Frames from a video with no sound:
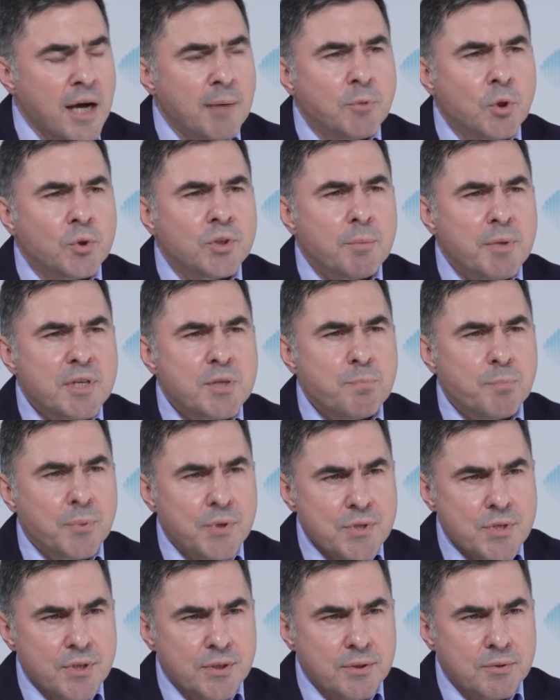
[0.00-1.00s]
I'm not the best
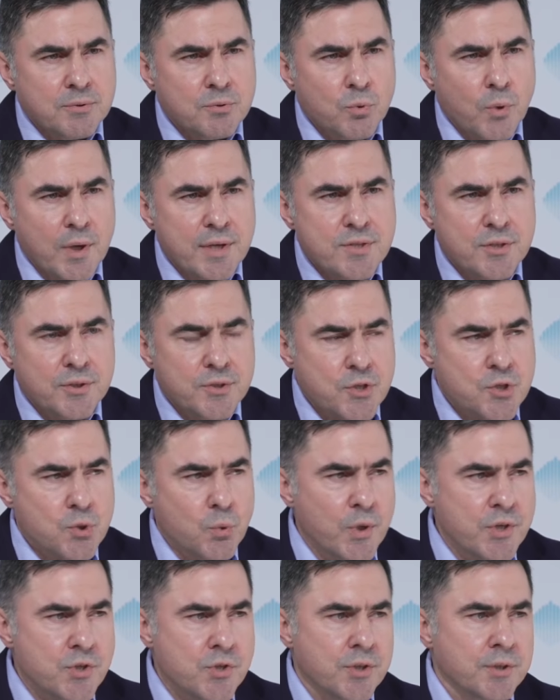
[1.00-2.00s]
person to answer this
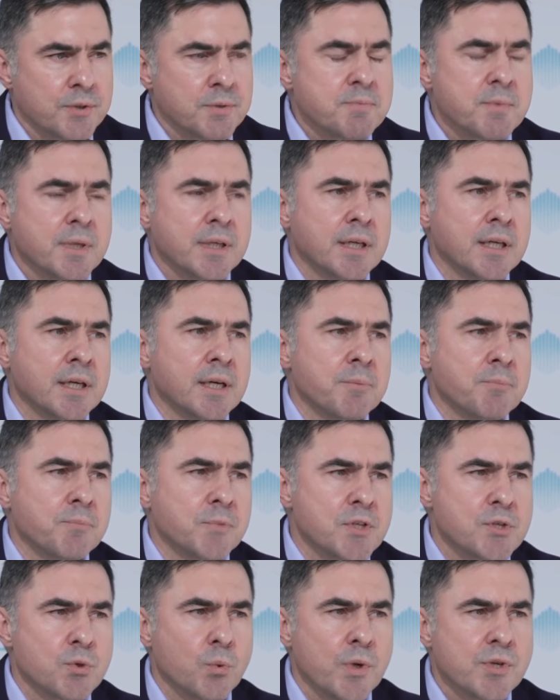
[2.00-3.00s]
question.
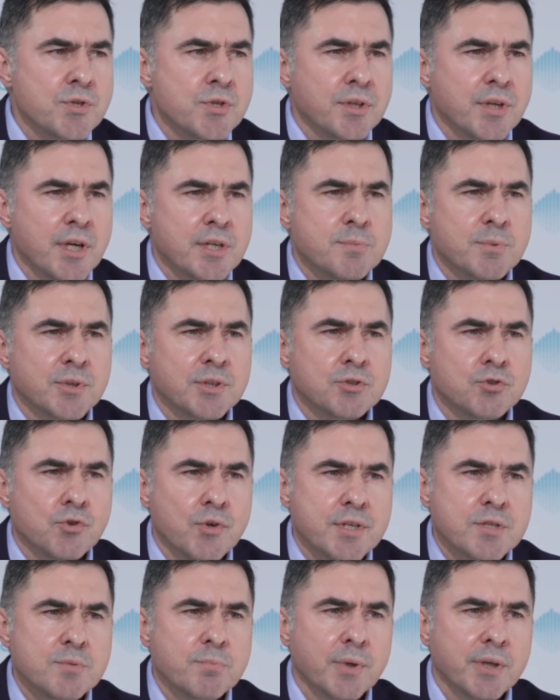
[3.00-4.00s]
Um, this question has been
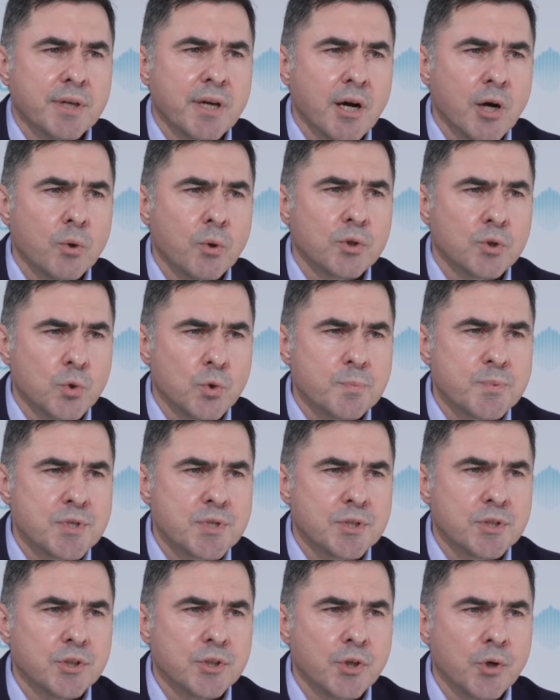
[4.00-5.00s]
addressed by our group
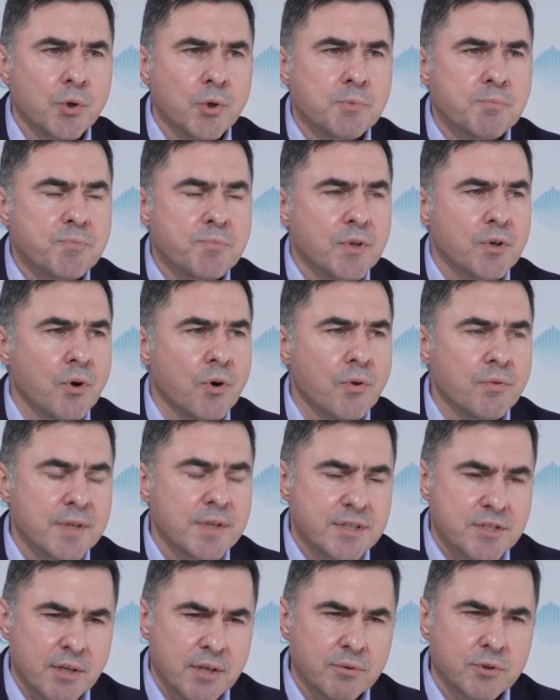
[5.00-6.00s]
CEO
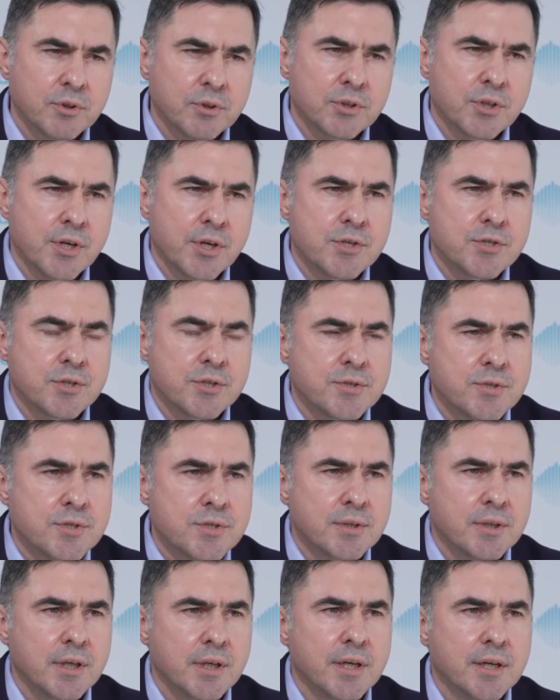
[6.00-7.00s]
on several
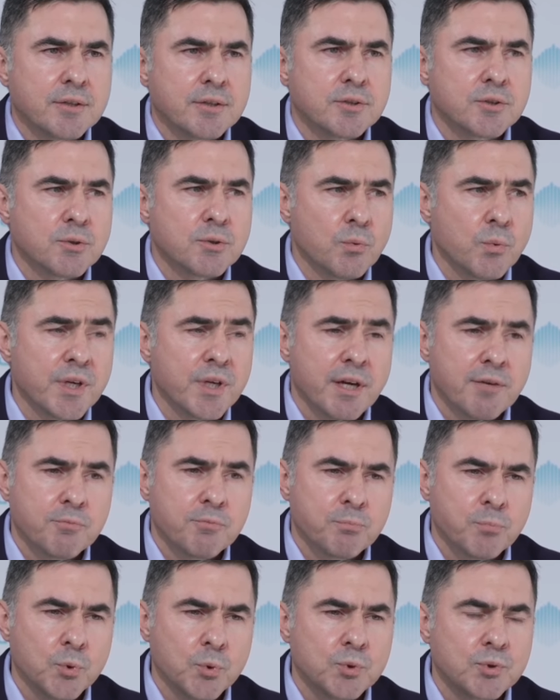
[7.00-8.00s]
occasions, and we
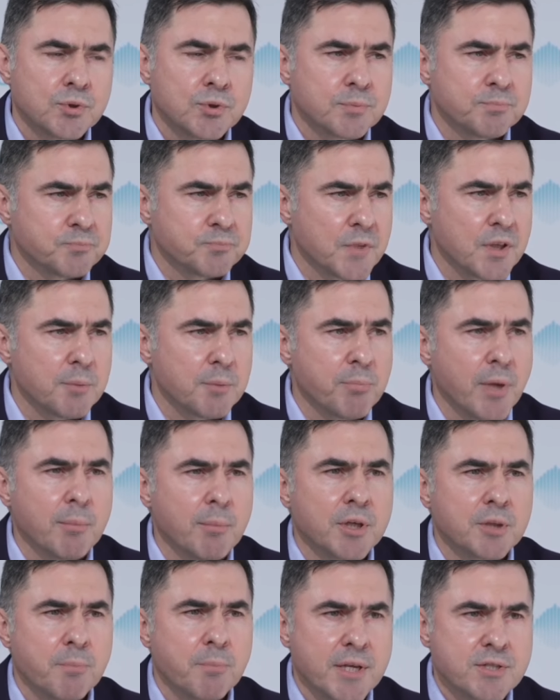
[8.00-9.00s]
have put a
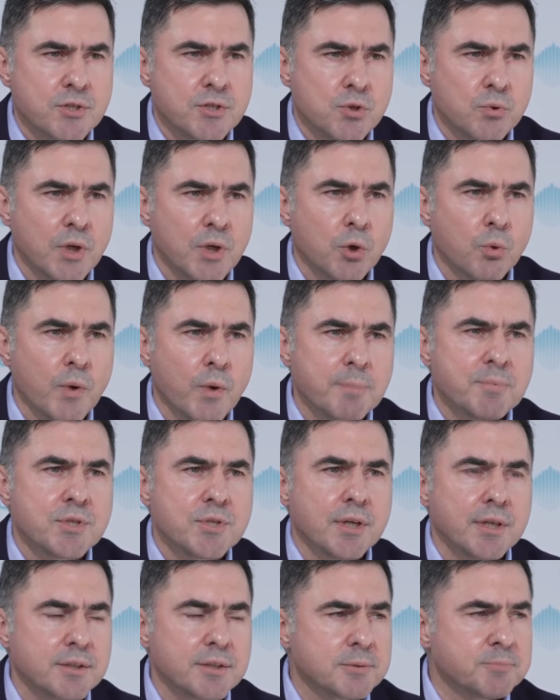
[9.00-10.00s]
public message on our
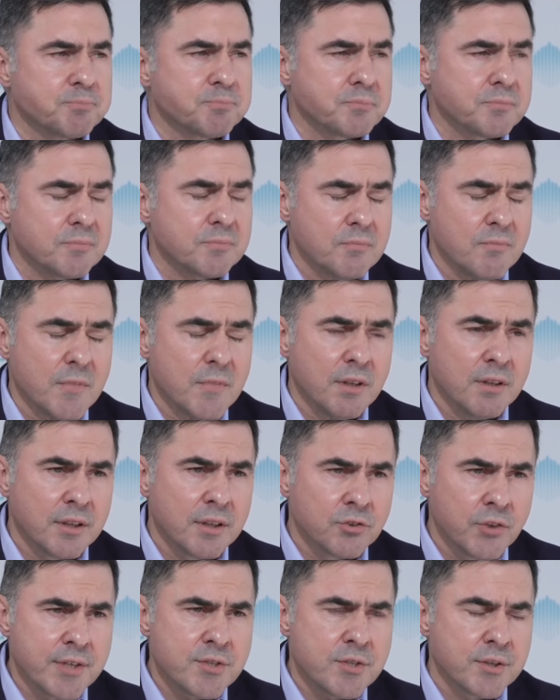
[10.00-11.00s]
website
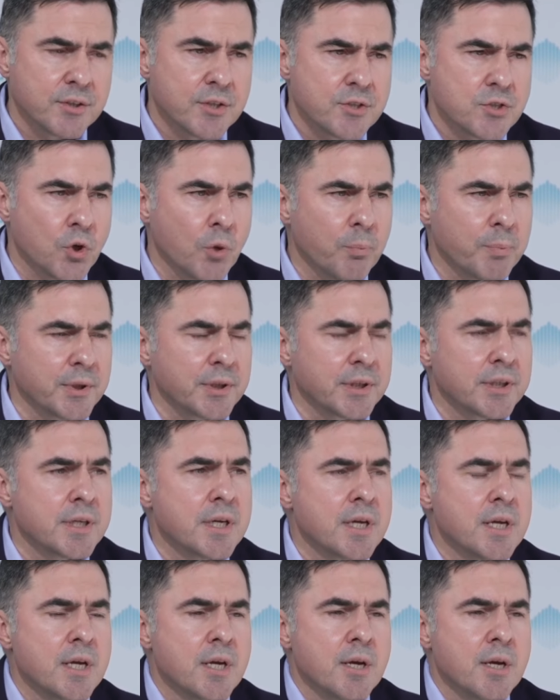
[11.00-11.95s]
addressing this topic.